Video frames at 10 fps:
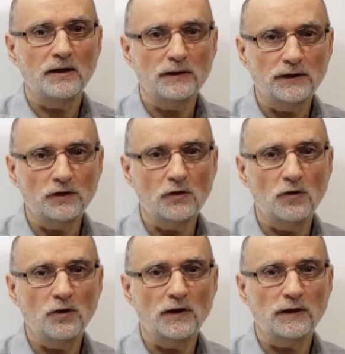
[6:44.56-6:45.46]

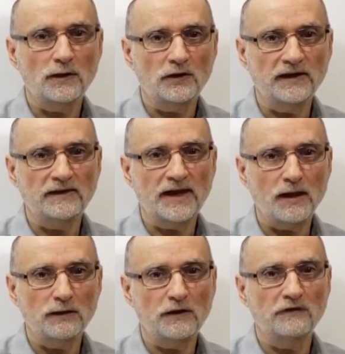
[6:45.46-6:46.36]
stroke, certain
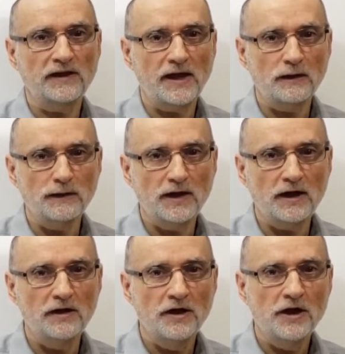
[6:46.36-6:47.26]
types of cancer,